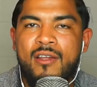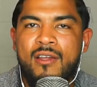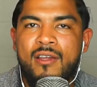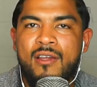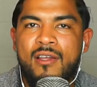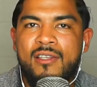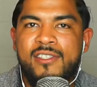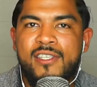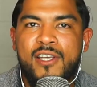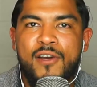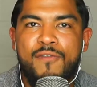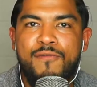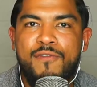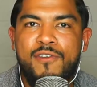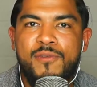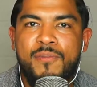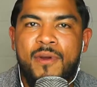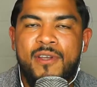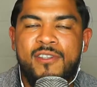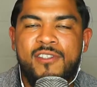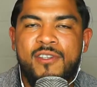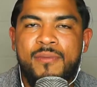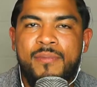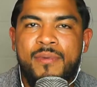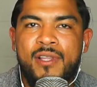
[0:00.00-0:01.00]

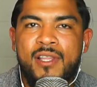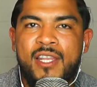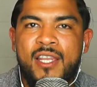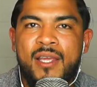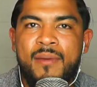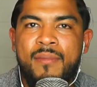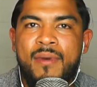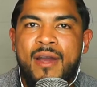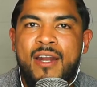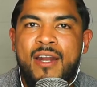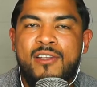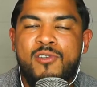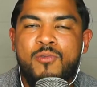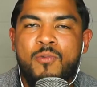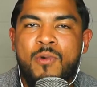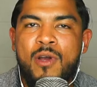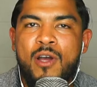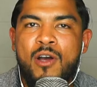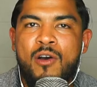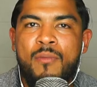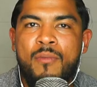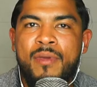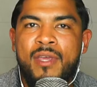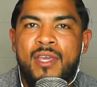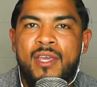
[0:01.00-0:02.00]
Self-responsibility might as well
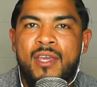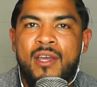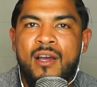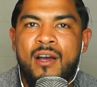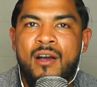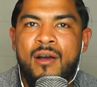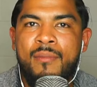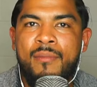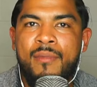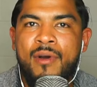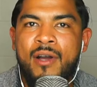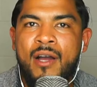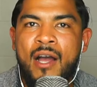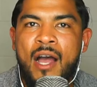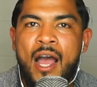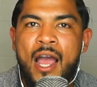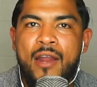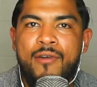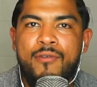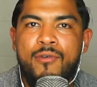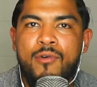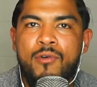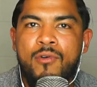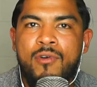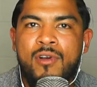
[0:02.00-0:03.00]
be a
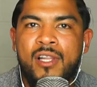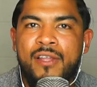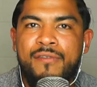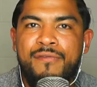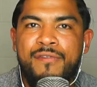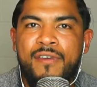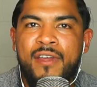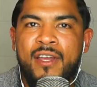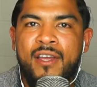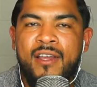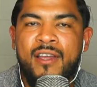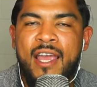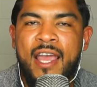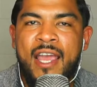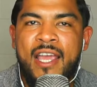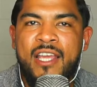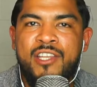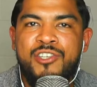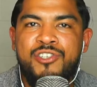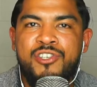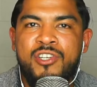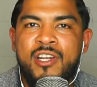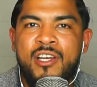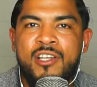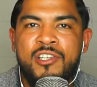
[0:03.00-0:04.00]
hieroglyphic
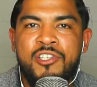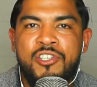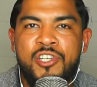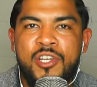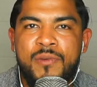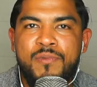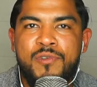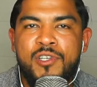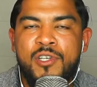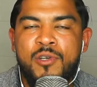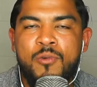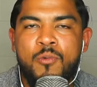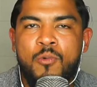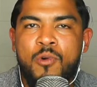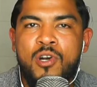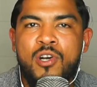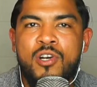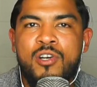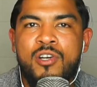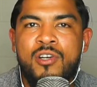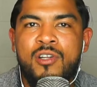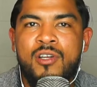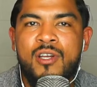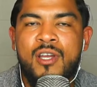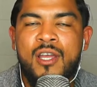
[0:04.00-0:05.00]
ancient Egyptian
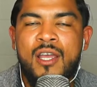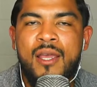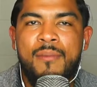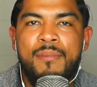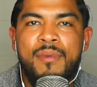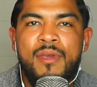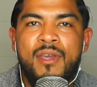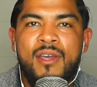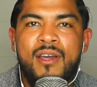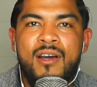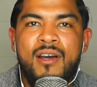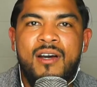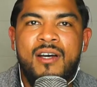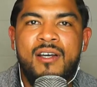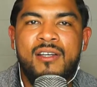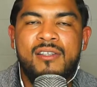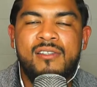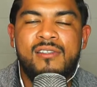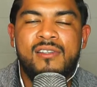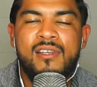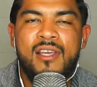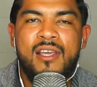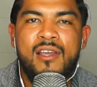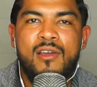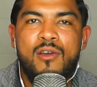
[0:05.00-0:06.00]
word, because
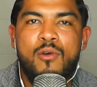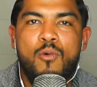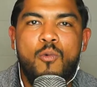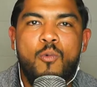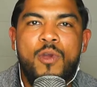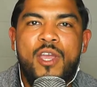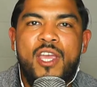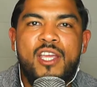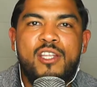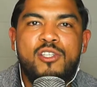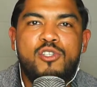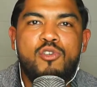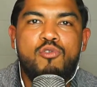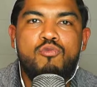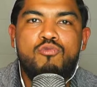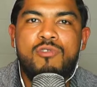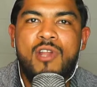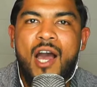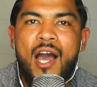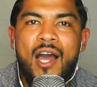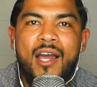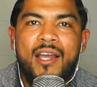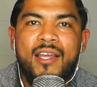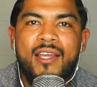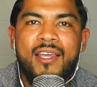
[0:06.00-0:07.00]
we do
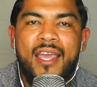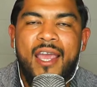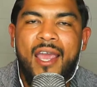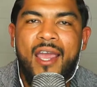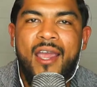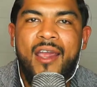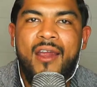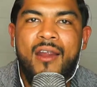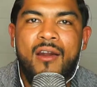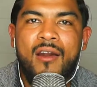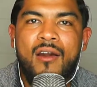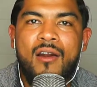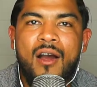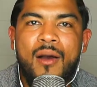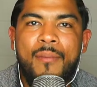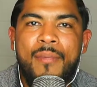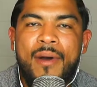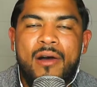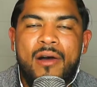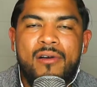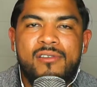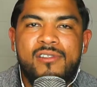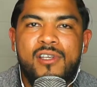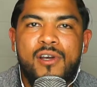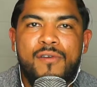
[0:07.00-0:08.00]
not care
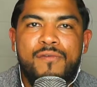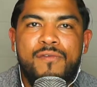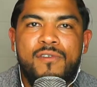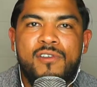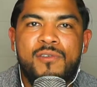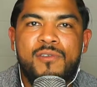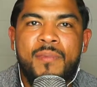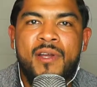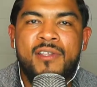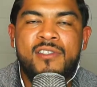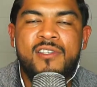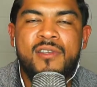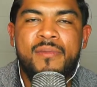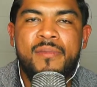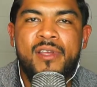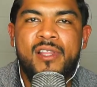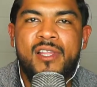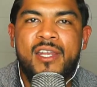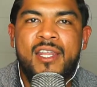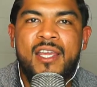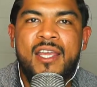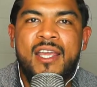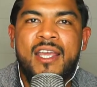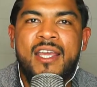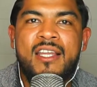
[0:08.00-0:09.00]
about
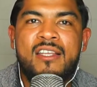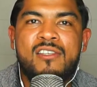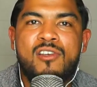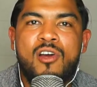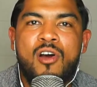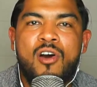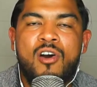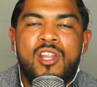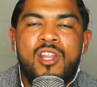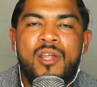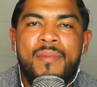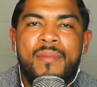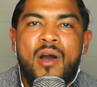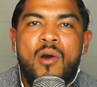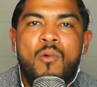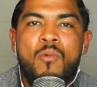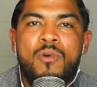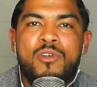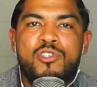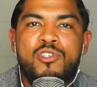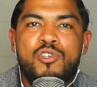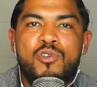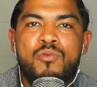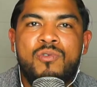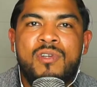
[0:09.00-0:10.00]
self-responsibility. It is all about
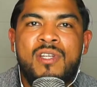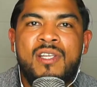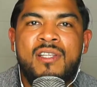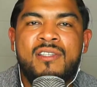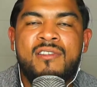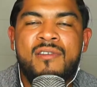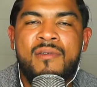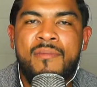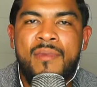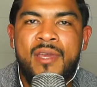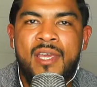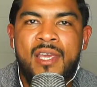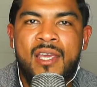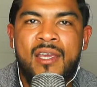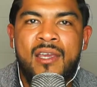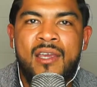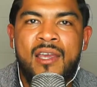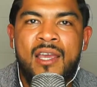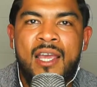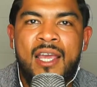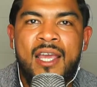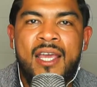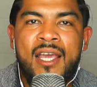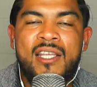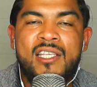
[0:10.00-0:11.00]
what you did to me.
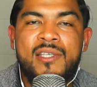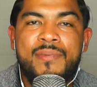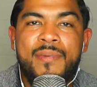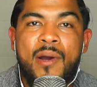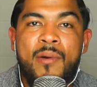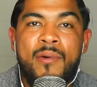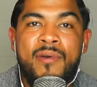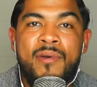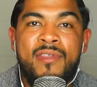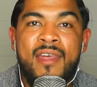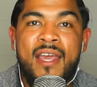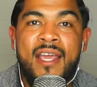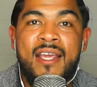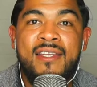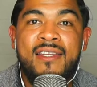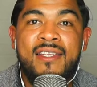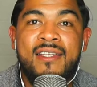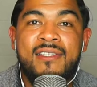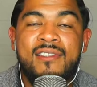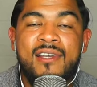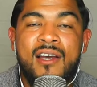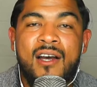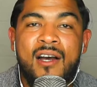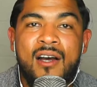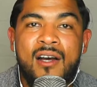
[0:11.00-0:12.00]
It is about what they did
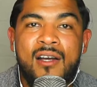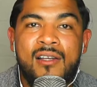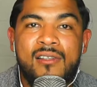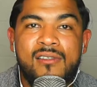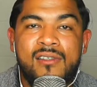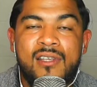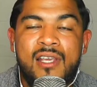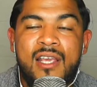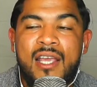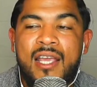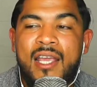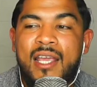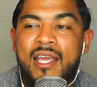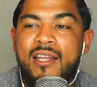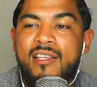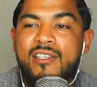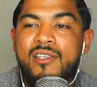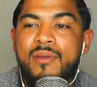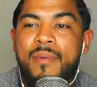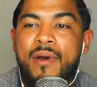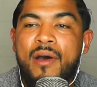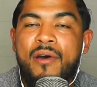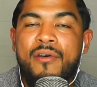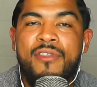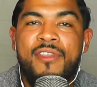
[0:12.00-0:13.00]
to us. It is
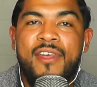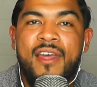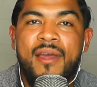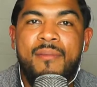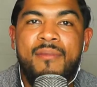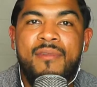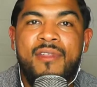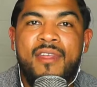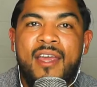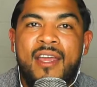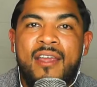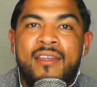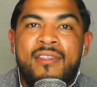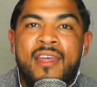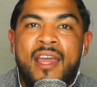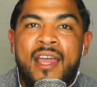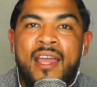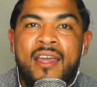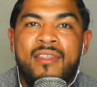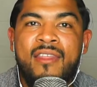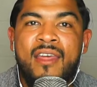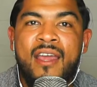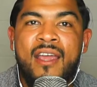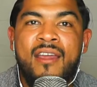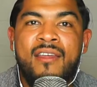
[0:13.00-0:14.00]
about them, they,
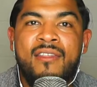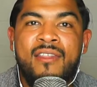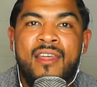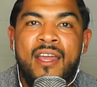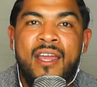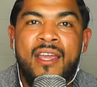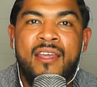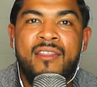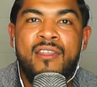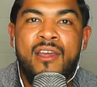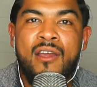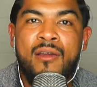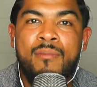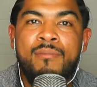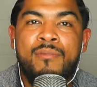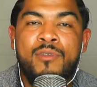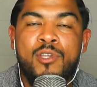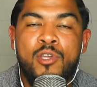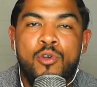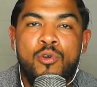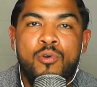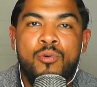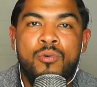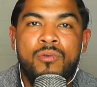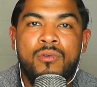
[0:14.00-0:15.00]
them,
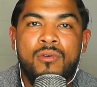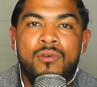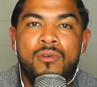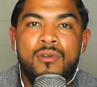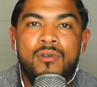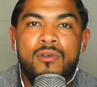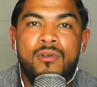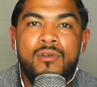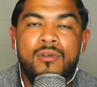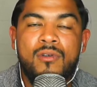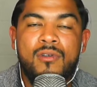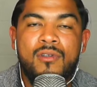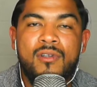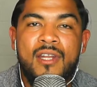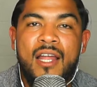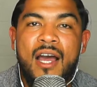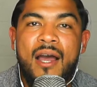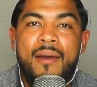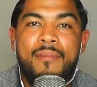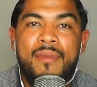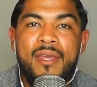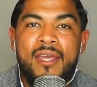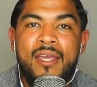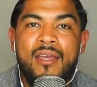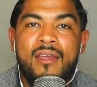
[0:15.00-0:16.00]
you, not
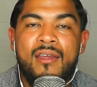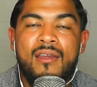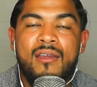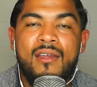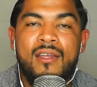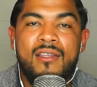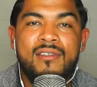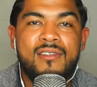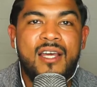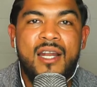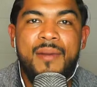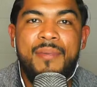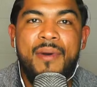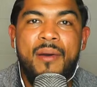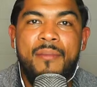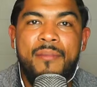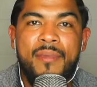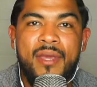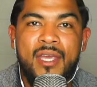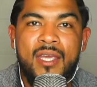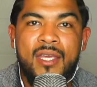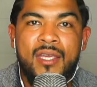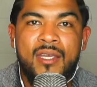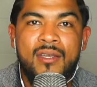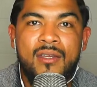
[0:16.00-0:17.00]
me. It's not about
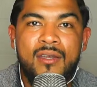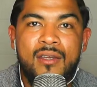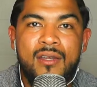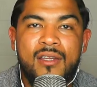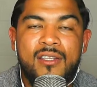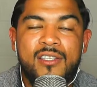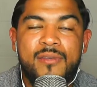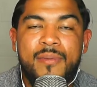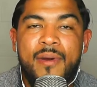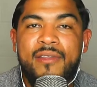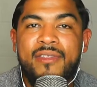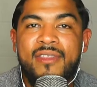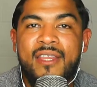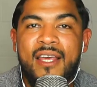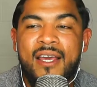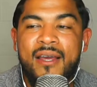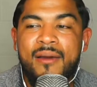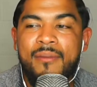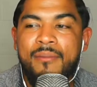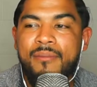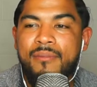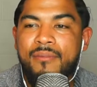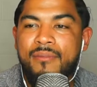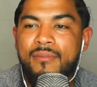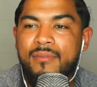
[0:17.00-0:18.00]
me. It's about them.